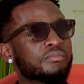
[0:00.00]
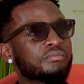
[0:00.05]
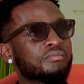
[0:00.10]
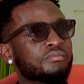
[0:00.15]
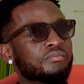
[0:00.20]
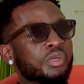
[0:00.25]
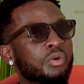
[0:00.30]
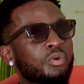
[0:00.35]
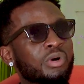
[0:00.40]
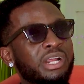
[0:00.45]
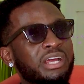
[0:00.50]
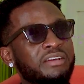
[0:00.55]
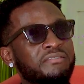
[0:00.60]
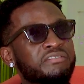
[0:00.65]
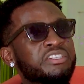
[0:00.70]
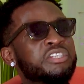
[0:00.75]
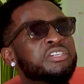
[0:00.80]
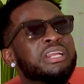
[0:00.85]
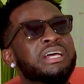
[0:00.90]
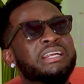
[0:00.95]
what I
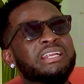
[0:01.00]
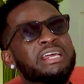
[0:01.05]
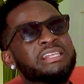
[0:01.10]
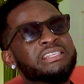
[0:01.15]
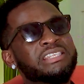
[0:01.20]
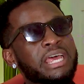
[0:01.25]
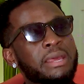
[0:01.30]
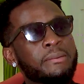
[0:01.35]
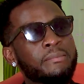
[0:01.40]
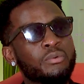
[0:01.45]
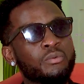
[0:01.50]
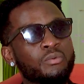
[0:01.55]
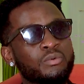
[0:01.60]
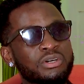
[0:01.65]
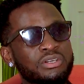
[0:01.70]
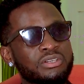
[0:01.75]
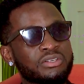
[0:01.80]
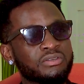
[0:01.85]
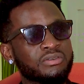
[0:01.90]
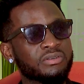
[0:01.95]
envisioned at that time
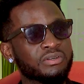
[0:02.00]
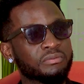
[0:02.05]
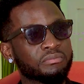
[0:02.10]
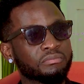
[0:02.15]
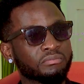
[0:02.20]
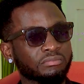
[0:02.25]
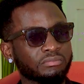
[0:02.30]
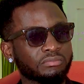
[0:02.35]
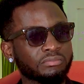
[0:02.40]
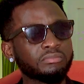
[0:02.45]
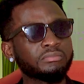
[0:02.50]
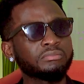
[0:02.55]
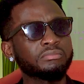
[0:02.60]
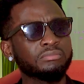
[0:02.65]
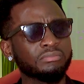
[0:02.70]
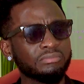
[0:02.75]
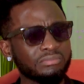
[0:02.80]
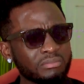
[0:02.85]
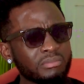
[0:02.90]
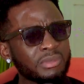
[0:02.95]
was
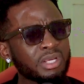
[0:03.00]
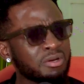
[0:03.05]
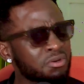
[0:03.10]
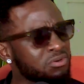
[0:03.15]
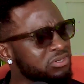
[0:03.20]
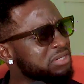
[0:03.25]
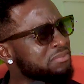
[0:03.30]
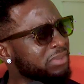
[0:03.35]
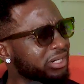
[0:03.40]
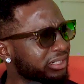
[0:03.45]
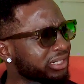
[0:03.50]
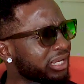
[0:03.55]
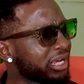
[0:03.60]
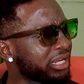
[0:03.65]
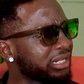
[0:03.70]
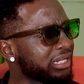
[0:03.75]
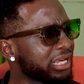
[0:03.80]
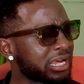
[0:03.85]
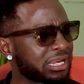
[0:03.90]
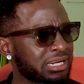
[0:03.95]
losing my dad,
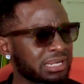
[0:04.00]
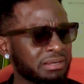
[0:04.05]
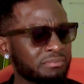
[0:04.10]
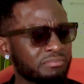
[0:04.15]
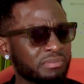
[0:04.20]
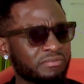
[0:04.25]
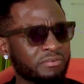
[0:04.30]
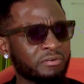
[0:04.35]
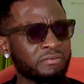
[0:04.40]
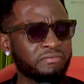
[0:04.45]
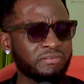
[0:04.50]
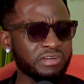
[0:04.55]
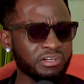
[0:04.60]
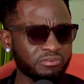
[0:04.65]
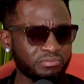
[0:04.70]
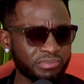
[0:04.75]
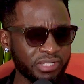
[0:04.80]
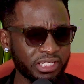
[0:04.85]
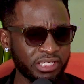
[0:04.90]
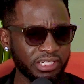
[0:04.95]
and before
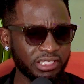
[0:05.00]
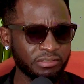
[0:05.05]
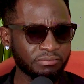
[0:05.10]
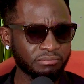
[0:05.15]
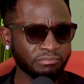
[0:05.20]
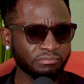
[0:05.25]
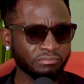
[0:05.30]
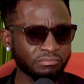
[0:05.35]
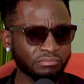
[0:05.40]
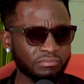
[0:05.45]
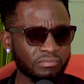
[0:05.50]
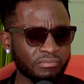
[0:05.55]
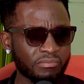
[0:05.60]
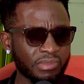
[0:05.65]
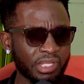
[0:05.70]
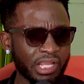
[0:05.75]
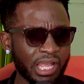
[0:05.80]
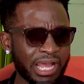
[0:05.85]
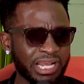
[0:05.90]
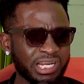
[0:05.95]
filming,
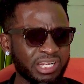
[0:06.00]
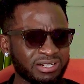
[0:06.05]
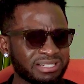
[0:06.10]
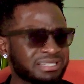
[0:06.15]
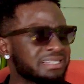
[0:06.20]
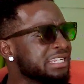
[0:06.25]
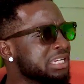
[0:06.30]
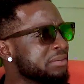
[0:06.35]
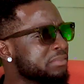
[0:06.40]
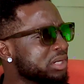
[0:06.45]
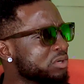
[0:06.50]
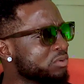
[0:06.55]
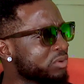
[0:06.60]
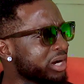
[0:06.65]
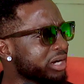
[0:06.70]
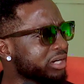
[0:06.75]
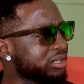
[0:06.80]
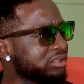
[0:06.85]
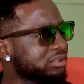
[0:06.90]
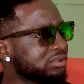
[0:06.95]
I had not seen him in a
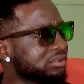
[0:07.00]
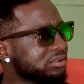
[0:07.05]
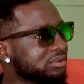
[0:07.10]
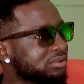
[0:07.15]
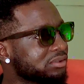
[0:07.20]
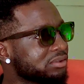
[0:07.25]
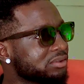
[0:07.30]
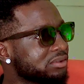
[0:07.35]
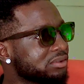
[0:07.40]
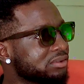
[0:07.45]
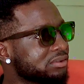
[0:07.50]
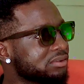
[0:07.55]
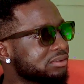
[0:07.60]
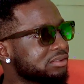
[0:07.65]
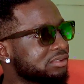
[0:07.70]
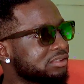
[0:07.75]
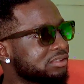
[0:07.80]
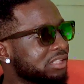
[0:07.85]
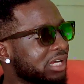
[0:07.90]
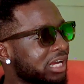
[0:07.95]
while.
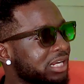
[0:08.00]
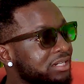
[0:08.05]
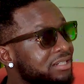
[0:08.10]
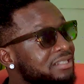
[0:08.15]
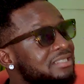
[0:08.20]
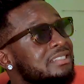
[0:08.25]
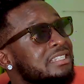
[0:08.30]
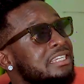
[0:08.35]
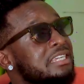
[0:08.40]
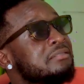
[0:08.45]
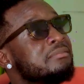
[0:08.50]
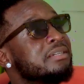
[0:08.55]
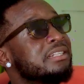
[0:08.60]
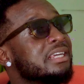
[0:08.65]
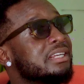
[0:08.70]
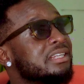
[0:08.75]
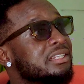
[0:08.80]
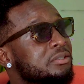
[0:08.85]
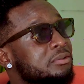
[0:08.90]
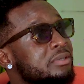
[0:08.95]
I'd not seen my
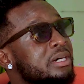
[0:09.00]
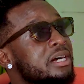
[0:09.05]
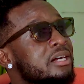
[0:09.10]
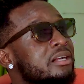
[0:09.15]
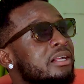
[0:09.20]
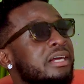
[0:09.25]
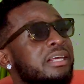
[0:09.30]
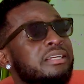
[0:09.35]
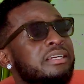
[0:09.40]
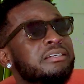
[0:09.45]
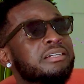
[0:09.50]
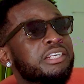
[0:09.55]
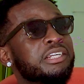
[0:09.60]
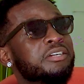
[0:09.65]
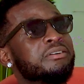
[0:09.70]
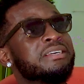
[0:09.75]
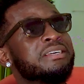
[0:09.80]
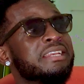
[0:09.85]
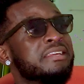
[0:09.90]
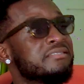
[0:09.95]
dad in a while, and he
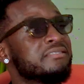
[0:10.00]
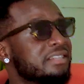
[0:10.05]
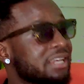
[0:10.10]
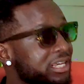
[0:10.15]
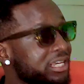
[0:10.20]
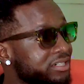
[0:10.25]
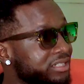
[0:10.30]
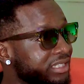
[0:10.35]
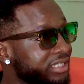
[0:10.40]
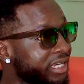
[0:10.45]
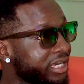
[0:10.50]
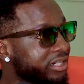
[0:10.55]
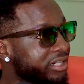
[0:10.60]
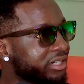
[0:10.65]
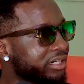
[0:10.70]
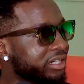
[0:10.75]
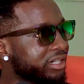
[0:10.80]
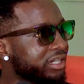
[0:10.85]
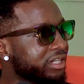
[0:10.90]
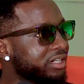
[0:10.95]
lives in Lagos here,
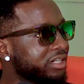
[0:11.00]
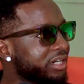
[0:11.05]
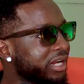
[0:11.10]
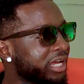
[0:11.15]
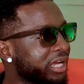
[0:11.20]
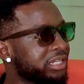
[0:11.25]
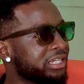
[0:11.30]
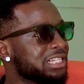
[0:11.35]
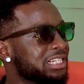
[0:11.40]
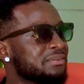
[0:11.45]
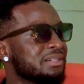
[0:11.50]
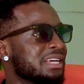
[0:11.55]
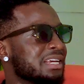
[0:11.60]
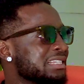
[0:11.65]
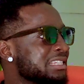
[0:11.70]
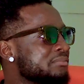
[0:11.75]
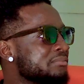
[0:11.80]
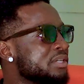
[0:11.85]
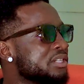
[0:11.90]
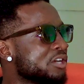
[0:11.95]
and he has been
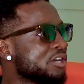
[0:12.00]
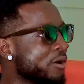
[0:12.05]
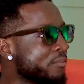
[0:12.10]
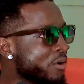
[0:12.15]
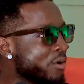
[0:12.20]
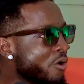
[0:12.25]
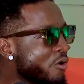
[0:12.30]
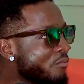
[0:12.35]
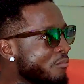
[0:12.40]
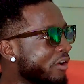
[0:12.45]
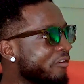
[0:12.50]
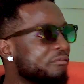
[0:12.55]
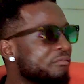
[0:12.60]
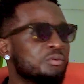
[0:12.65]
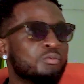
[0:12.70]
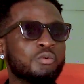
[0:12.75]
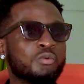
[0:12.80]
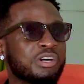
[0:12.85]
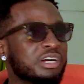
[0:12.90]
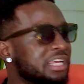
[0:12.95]
asking me to come home. I've been
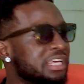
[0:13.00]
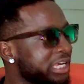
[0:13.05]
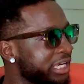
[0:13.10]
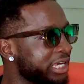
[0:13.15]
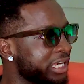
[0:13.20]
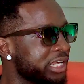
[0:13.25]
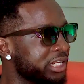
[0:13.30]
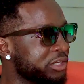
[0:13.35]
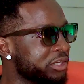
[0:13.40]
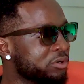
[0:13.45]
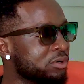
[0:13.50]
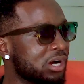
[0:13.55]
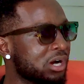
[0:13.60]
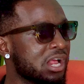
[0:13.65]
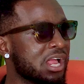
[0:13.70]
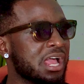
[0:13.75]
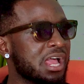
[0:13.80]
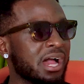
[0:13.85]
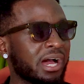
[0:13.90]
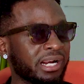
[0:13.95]
working,
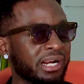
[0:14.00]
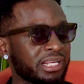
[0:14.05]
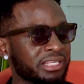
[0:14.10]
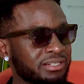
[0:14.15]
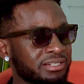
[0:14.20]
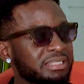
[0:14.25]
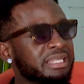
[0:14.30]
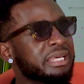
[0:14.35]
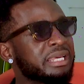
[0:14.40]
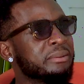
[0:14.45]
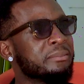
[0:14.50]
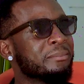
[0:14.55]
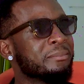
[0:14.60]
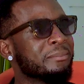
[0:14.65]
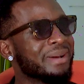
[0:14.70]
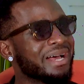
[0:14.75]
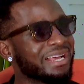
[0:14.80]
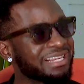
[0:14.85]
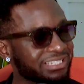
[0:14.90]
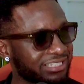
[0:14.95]
and I just
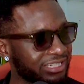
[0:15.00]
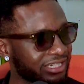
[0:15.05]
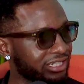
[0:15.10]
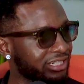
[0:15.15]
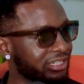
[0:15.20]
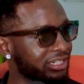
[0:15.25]
imagine